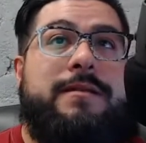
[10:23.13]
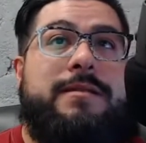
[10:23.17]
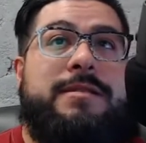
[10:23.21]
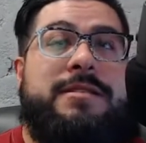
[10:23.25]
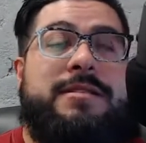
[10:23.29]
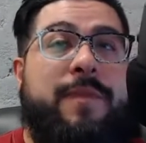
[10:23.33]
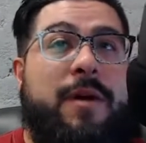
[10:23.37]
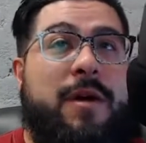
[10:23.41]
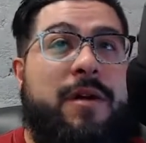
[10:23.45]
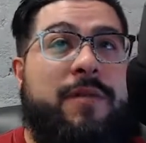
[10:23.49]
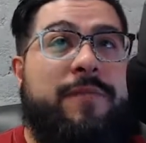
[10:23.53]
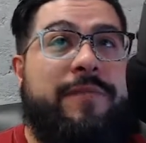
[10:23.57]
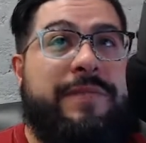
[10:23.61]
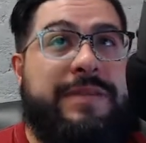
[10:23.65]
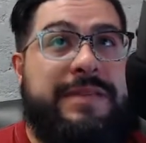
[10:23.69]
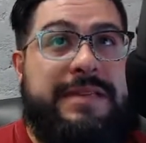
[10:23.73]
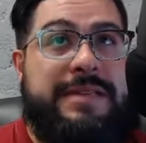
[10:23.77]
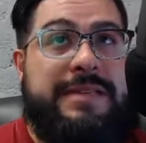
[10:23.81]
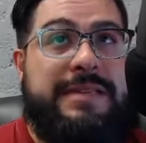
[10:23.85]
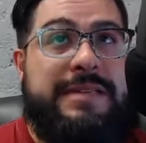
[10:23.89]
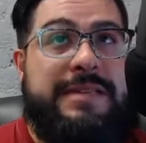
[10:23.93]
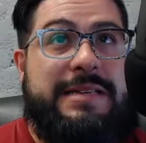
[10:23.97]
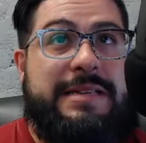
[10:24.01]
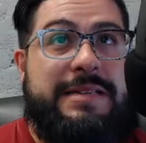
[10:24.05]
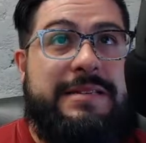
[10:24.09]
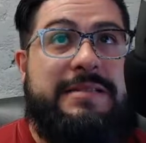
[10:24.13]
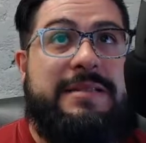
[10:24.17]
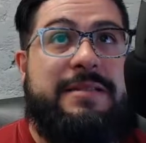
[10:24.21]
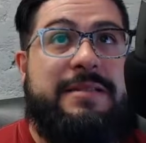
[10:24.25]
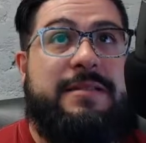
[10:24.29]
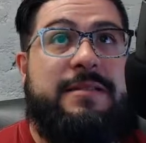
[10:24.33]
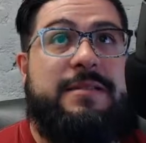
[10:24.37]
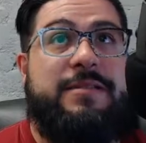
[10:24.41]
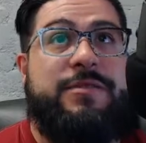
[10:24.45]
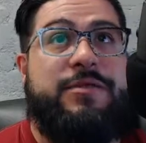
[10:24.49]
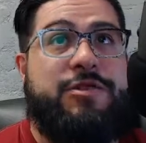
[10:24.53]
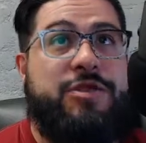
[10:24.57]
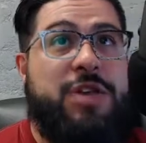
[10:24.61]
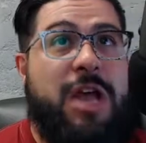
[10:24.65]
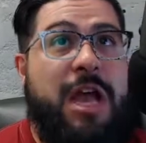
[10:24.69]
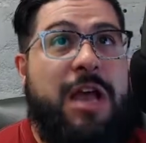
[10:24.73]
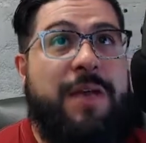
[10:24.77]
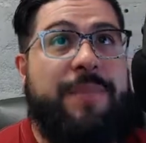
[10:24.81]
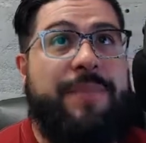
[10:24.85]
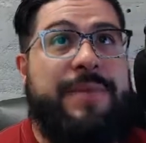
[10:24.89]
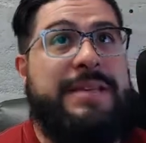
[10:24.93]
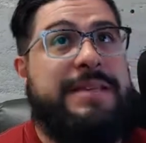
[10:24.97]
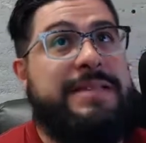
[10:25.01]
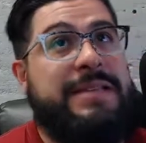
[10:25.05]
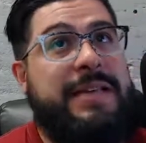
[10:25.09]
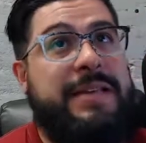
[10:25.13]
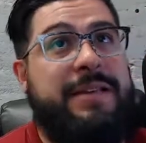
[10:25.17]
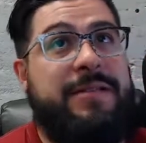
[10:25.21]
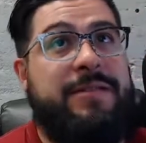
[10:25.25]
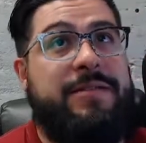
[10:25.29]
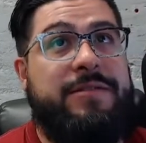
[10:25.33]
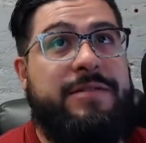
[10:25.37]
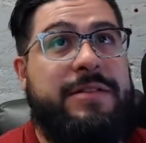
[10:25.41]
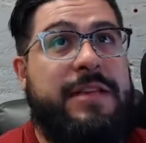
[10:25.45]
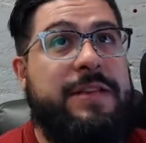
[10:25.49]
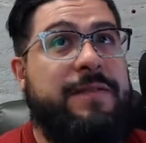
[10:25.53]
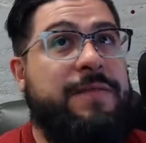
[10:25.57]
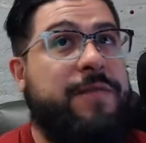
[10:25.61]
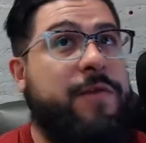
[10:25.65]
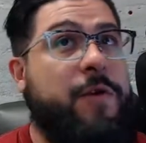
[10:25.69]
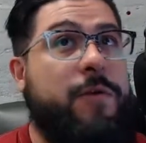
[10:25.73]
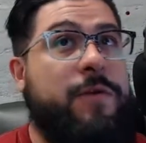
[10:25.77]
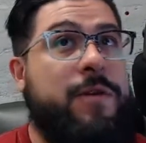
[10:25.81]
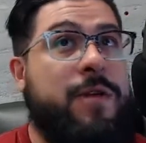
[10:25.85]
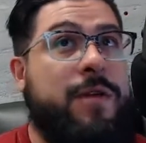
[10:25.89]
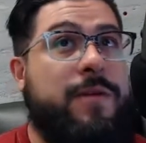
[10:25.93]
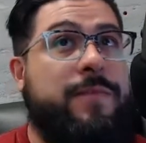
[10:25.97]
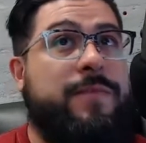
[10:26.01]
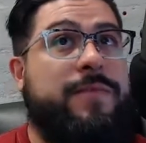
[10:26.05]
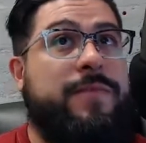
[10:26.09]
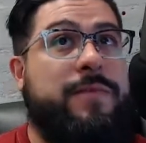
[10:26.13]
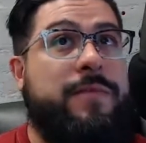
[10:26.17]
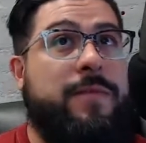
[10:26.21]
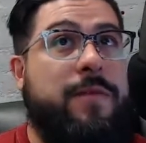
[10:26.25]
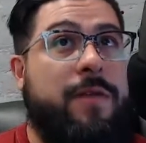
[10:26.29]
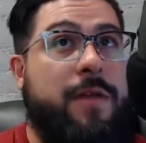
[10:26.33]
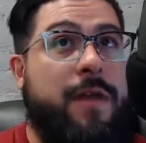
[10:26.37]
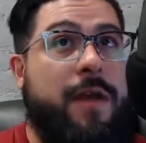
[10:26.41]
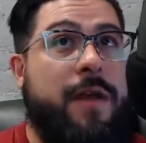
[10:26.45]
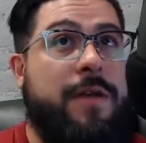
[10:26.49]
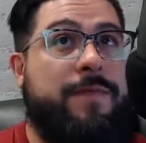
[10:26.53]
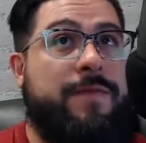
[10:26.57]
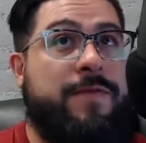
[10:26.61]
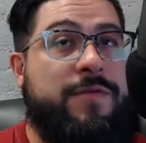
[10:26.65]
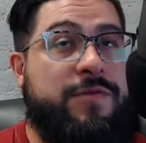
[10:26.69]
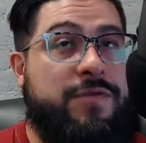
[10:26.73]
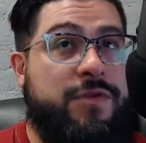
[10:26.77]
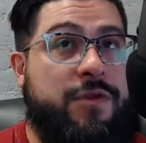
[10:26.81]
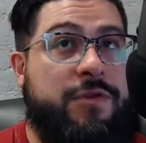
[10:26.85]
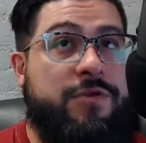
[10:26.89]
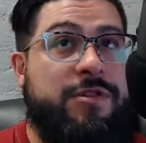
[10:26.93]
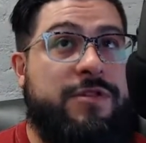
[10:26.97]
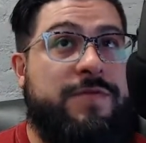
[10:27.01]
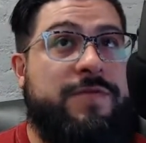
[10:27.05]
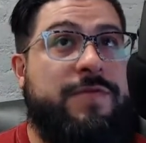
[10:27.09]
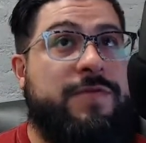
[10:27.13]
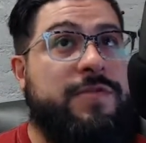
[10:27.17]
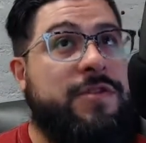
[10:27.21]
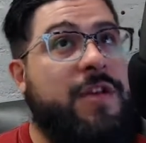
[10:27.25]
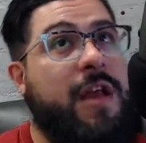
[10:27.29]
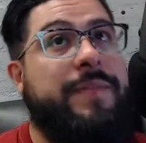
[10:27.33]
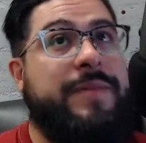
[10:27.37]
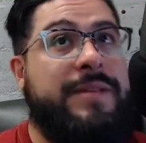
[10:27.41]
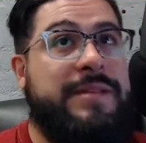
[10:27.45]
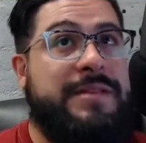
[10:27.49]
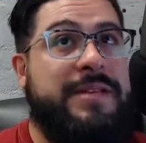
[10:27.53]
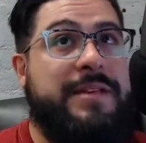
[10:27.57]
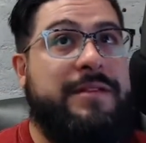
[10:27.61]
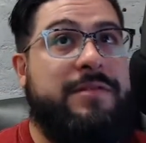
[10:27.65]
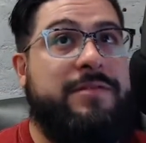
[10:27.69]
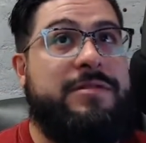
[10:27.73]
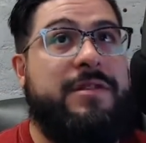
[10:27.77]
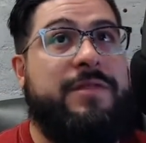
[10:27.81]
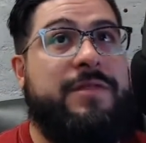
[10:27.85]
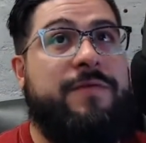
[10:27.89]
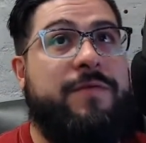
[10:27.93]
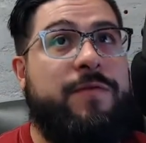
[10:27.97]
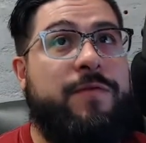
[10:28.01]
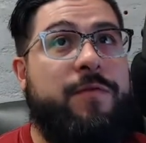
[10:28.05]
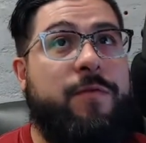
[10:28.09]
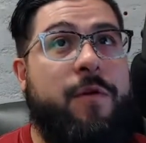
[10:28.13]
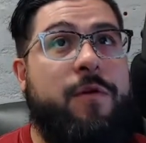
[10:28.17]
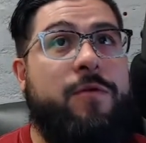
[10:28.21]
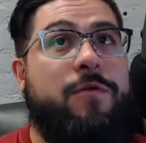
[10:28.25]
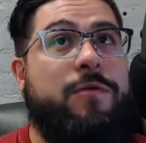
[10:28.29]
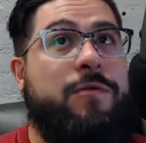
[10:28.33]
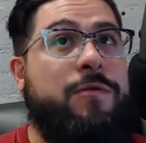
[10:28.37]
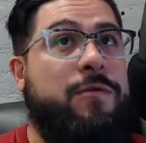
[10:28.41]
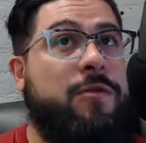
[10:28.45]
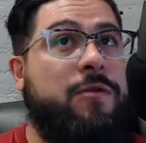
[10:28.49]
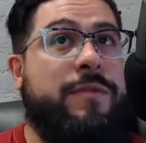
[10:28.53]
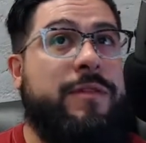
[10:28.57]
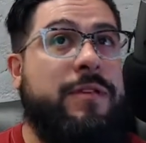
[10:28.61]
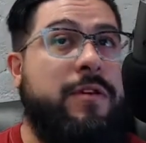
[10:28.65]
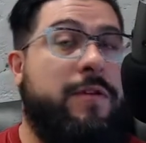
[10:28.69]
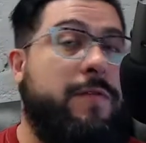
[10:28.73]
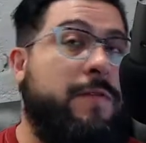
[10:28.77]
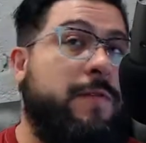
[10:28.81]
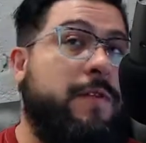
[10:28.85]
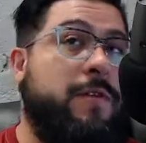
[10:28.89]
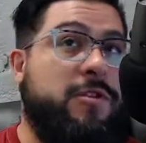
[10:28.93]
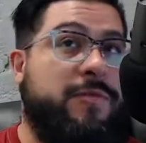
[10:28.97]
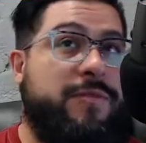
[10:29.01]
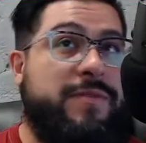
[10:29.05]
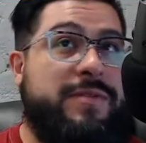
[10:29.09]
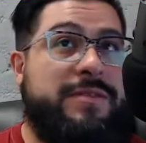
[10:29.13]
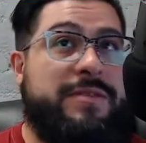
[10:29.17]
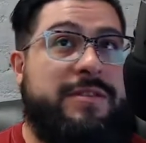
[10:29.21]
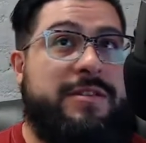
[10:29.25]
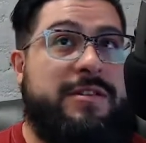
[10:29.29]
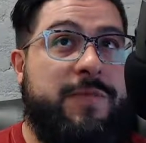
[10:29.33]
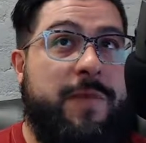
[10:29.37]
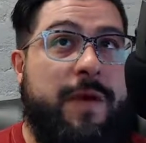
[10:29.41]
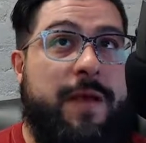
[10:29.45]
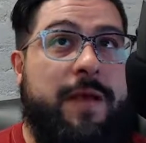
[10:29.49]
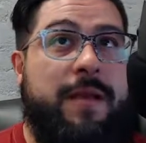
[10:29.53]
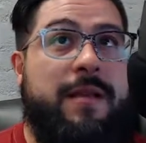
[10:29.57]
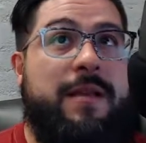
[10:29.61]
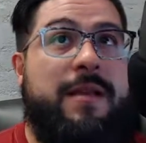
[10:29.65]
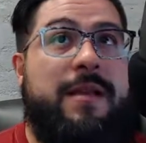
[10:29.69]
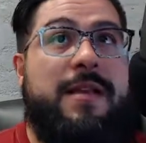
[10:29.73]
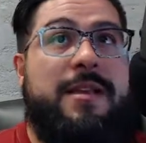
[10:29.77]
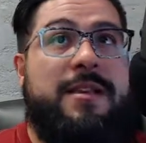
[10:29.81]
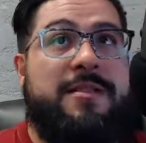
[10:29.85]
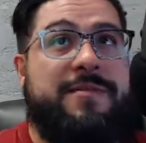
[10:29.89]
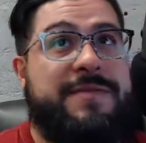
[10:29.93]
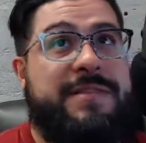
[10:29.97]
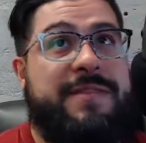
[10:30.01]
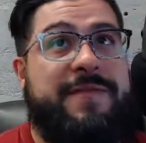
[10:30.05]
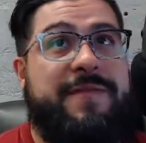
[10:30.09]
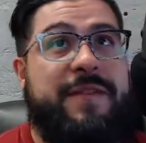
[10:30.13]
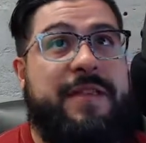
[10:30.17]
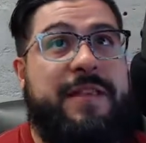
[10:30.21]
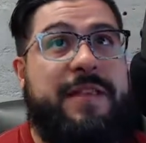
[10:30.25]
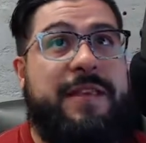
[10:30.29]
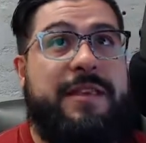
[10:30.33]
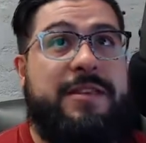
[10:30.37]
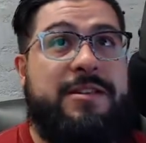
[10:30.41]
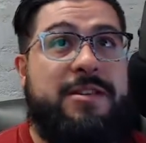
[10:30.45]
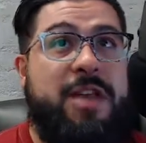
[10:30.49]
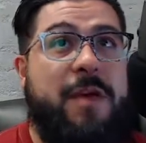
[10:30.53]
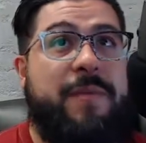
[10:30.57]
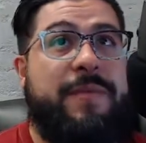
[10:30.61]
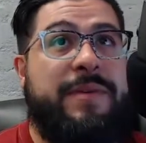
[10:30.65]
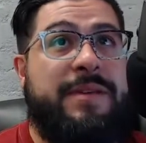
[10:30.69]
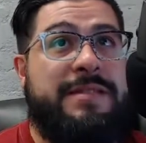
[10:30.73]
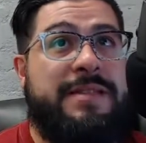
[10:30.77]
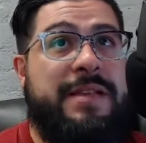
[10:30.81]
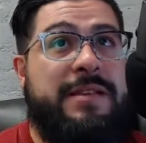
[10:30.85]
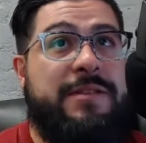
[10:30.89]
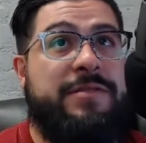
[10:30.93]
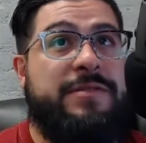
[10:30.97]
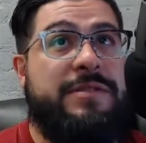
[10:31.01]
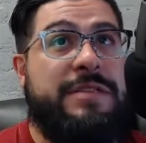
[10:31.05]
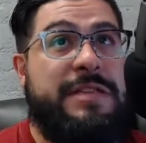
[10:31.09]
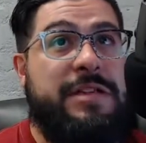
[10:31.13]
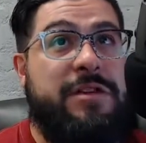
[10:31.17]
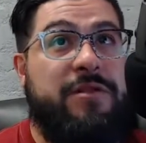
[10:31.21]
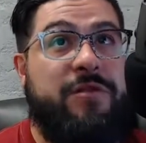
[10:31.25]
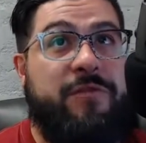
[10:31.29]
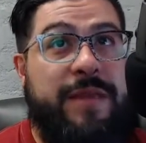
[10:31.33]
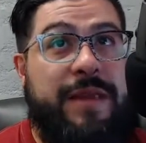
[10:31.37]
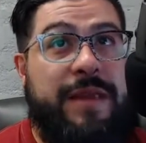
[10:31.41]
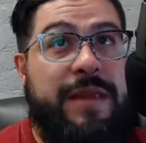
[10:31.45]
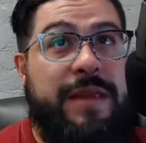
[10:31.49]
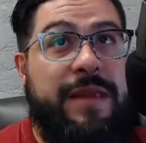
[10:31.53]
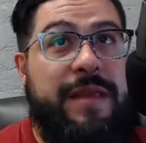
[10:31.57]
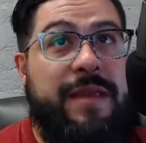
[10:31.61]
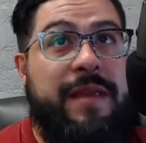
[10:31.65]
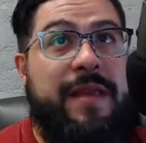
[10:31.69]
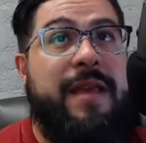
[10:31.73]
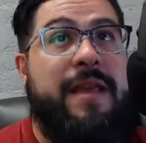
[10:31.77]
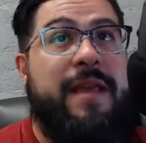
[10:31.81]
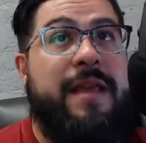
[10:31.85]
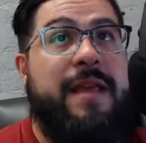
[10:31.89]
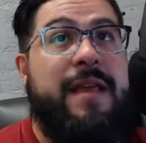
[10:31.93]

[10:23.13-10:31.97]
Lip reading: small businesses. Shopping centers have grown up, have searches for shopping centers have grown globally over 100% as well. Specifically, shopping centers near me